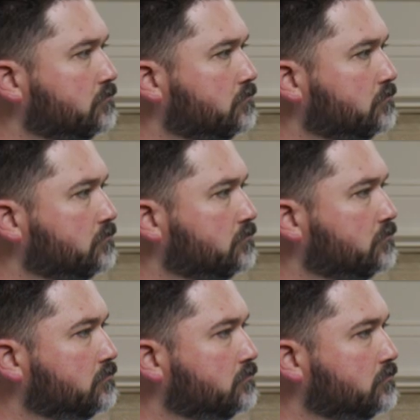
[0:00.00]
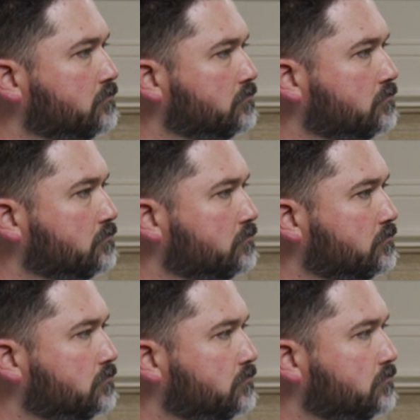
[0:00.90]

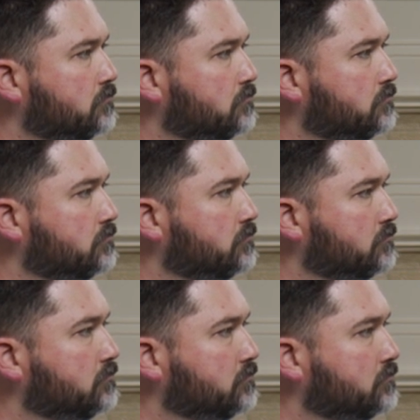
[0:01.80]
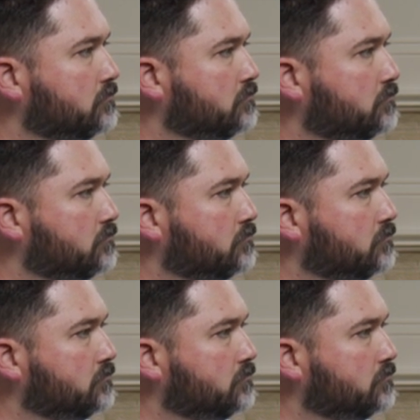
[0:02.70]

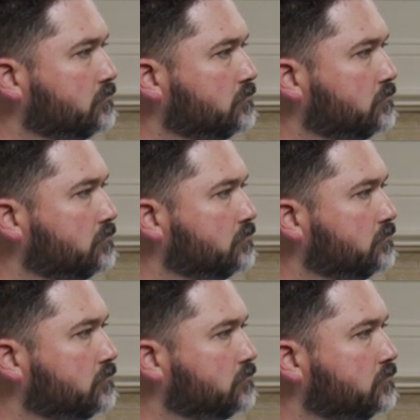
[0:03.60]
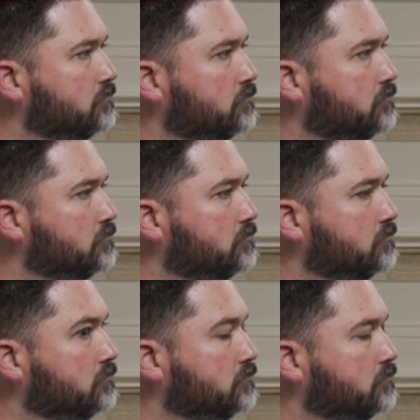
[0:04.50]

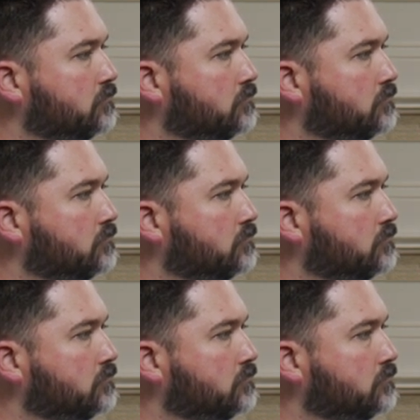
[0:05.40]
[no speech]